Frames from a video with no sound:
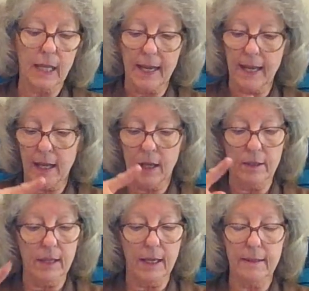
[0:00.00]

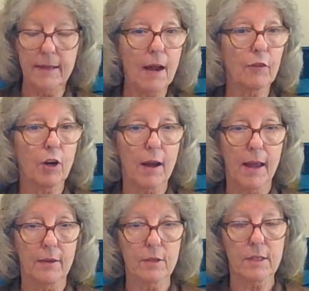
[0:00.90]
and it never
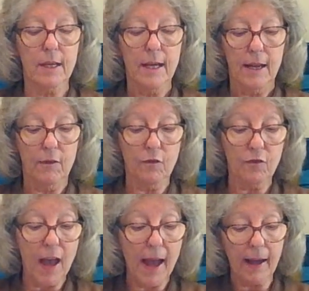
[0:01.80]
ends. In
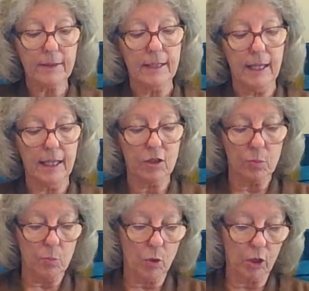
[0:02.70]
fact, it
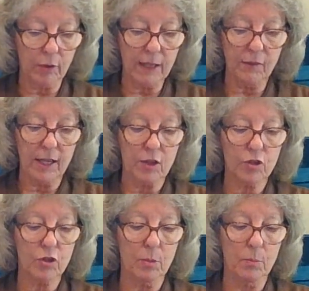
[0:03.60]
gets more
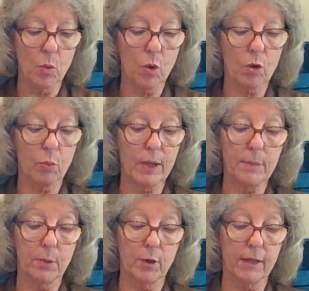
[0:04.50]
grievous. The more
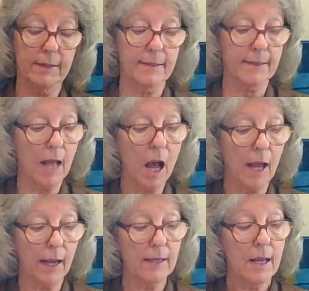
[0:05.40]
we put it
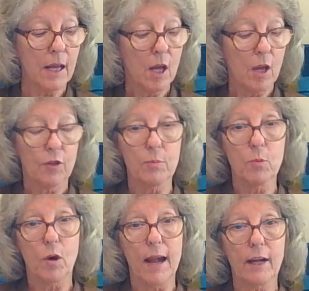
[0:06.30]
aside, the
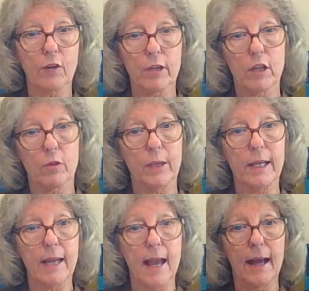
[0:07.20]
more angrier
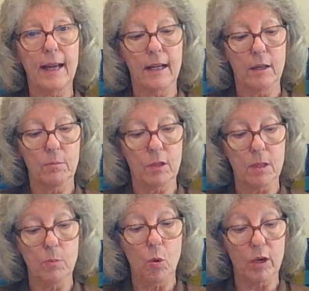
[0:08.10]
we get, and it,
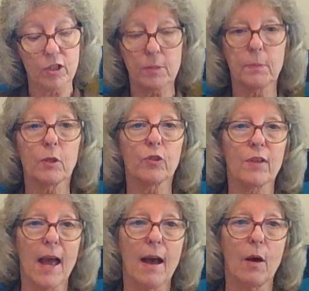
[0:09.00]
the more it
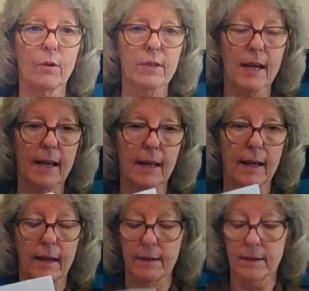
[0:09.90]
spills out,
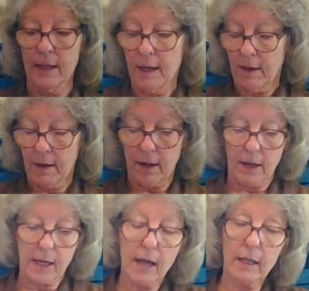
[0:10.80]
and
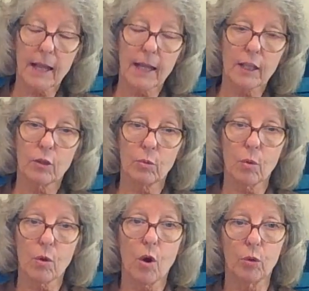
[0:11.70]
uh, kind of like
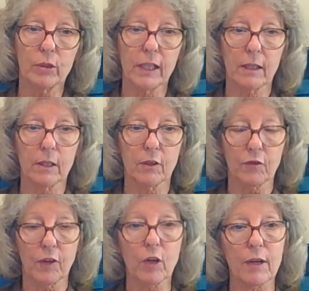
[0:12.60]
you holding your
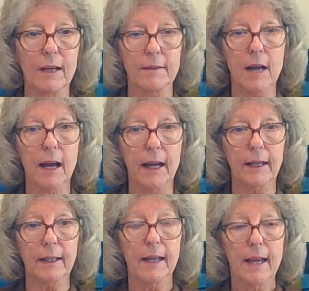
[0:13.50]
finger in a
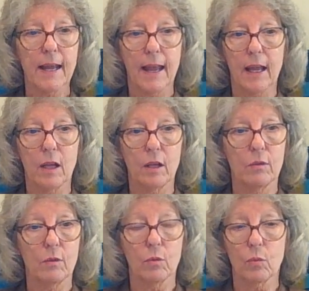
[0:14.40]
dike,
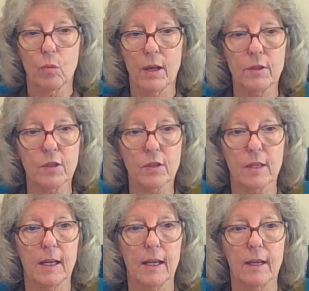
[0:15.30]
and
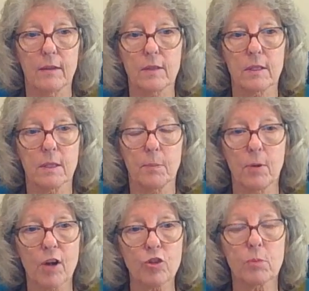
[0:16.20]
once it's the
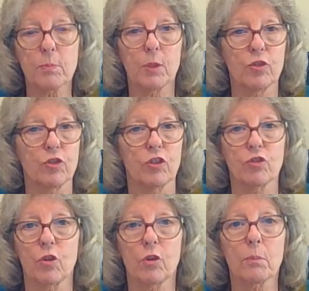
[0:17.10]
pressure builds to a
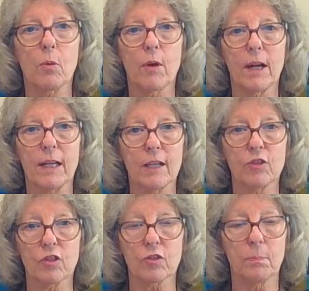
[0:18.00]
certain point it
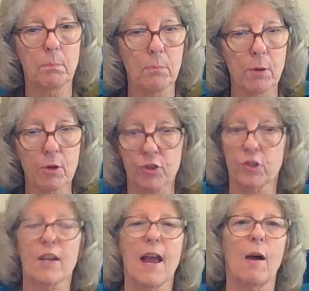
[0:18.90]
just
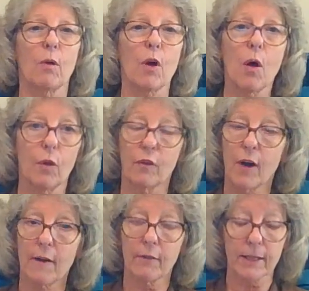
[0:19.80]
bursts out all
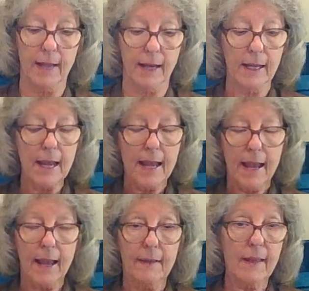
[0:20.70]
over everything
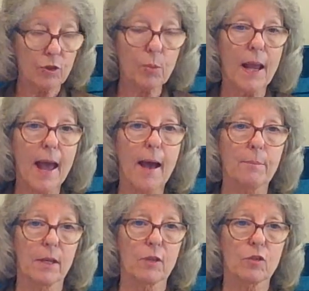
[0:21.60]
and that's what
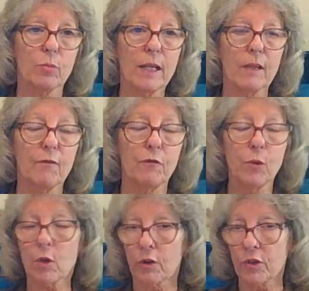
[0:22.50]
happens we can
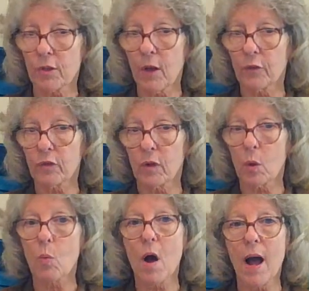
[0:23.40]
fool ourselves for
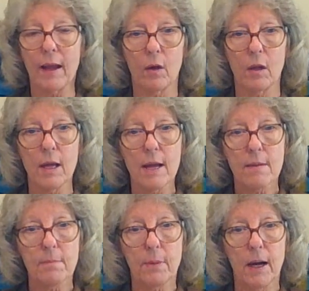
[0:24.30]
a while
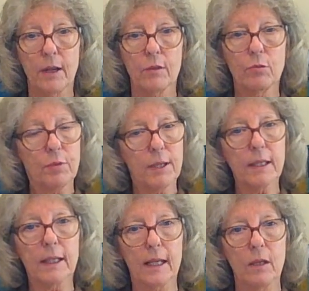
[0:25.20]
but
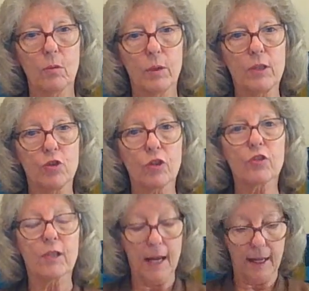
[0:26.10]
really we
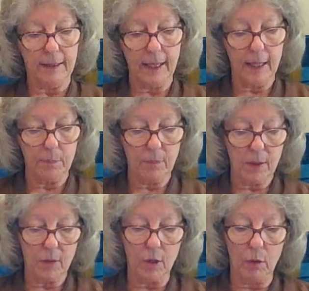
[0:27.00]
just can't keep
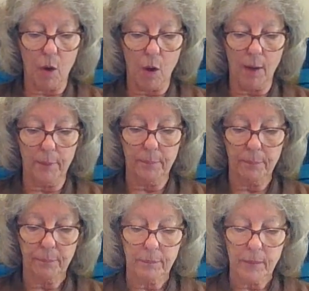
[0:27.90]
the law
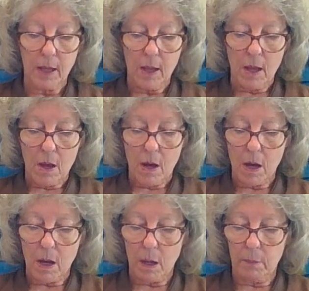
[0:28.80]

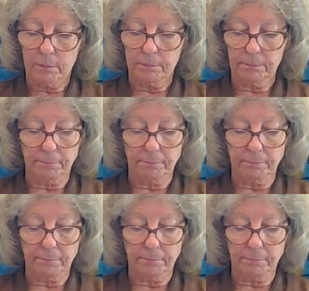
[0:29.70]
um,